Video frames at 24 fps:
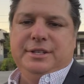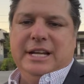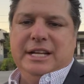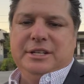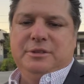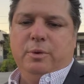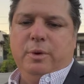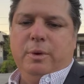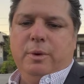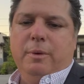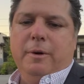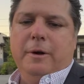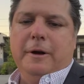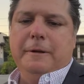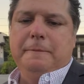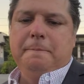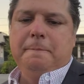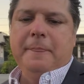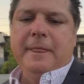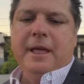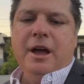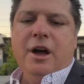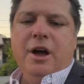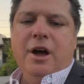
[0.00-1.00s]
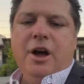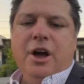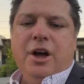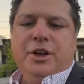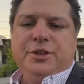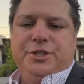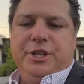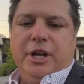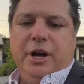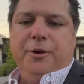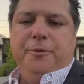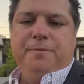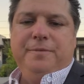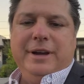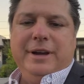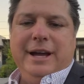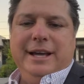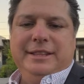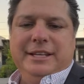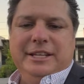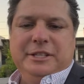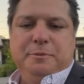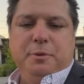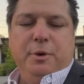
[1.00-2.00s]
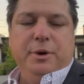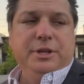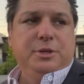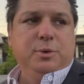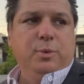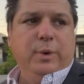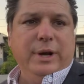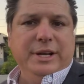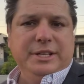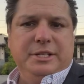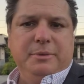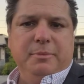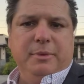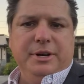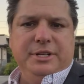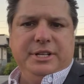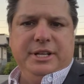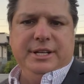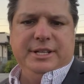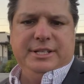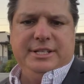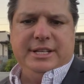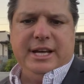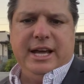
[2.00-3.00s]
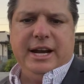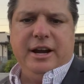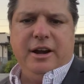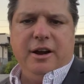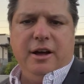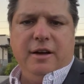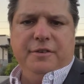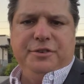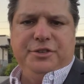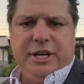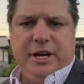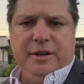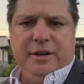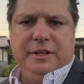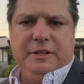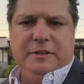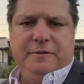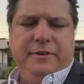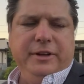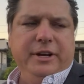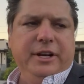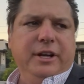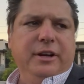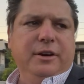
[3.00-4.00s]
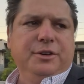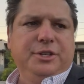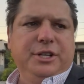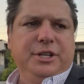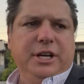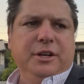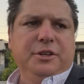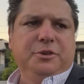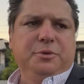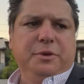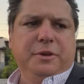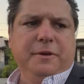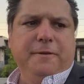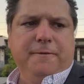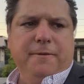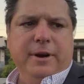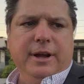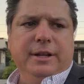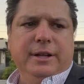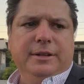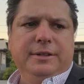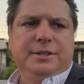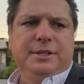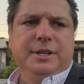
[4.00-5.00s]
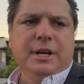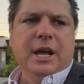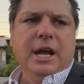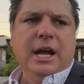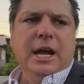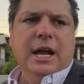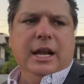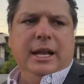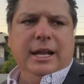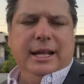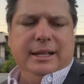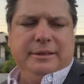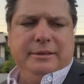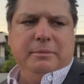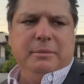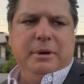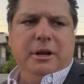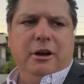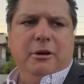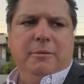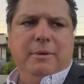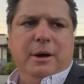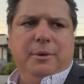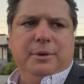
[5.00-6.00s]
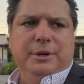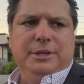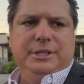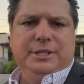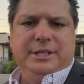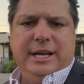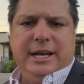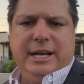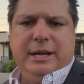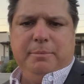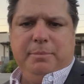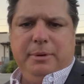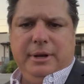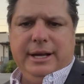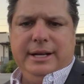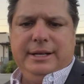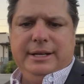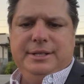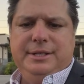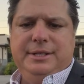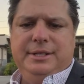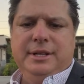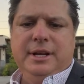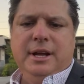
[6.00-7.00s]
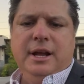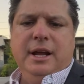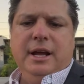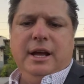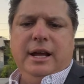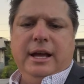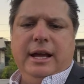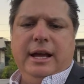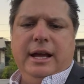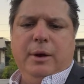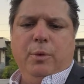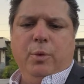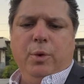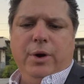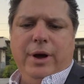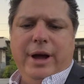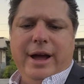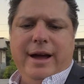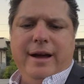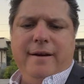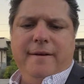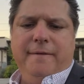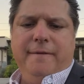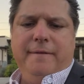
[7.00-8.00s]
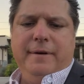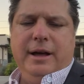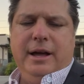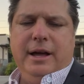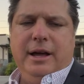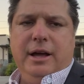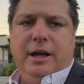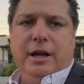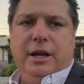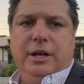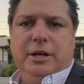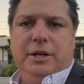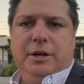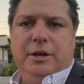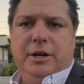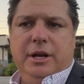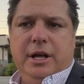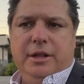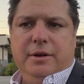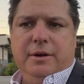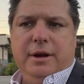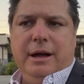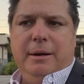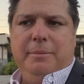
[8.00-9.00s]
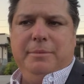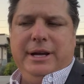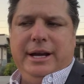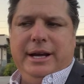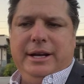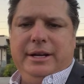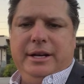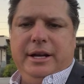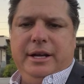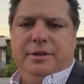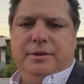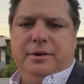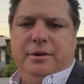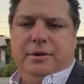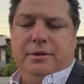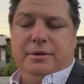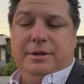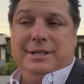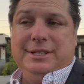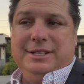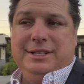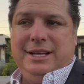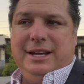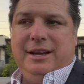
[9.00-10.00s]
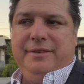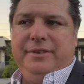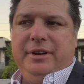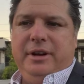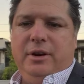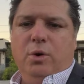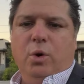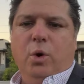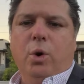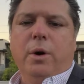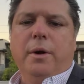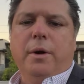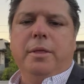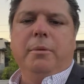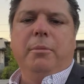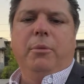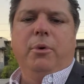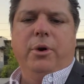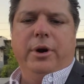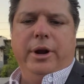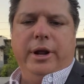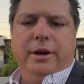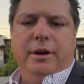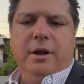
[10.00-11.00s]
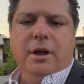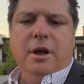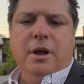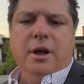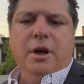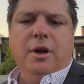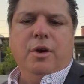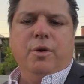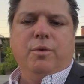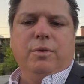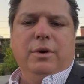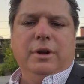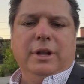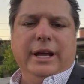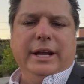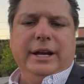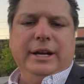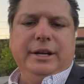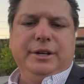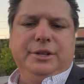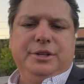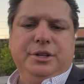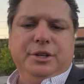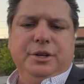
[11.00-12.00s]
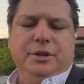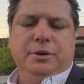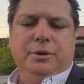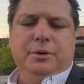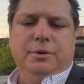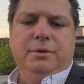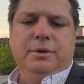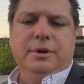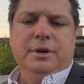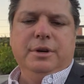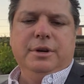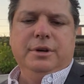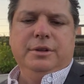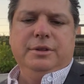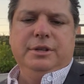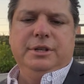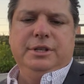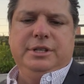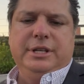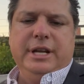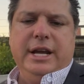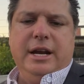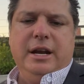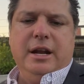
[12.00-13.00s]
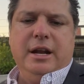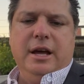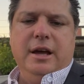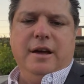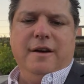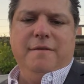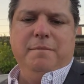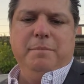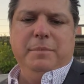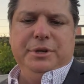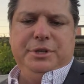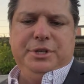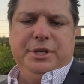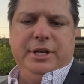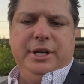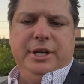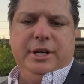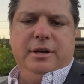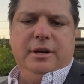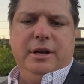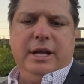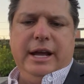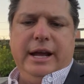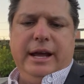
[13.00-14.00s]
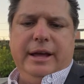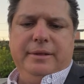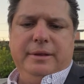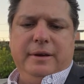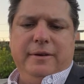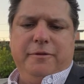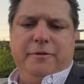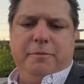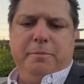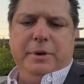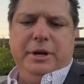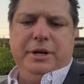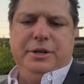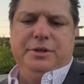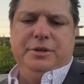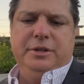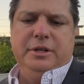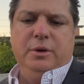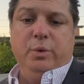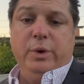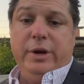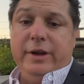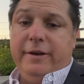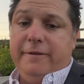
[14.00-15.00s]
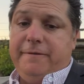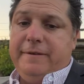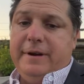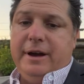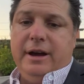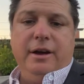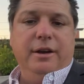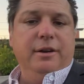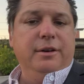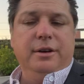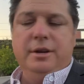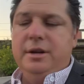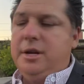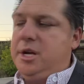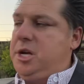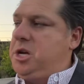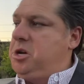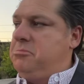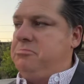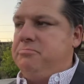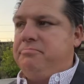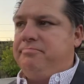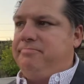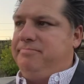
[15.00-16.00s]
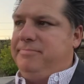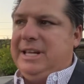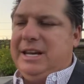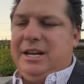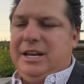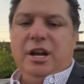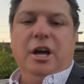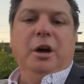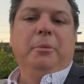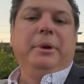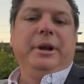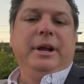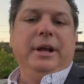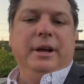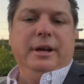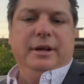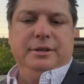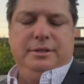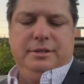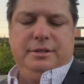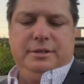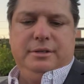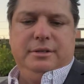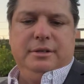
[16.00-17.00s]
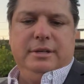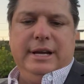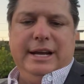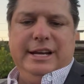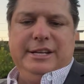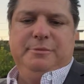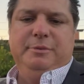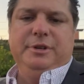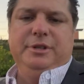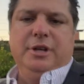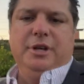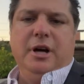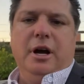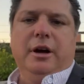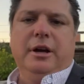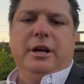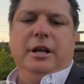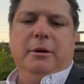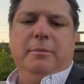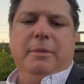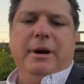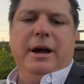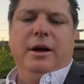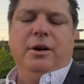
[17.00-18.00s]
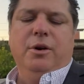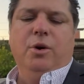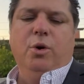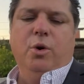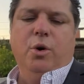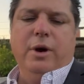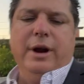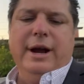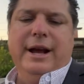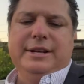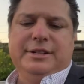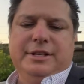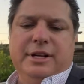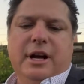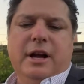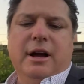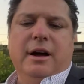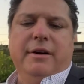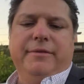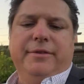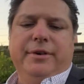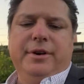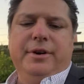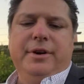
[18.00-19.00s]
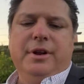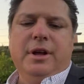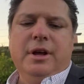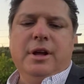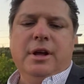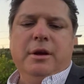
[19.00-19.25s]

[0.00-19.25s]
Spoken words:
That's what we want. So at this point, this is Weston Martinez signing off. Share this video, share this with your friends. Let them know about what's taking place. And we'll have another update either this evening or in the morning related to the state of Michigan and the information that we have found that nobody else has been talking about or has uncovered.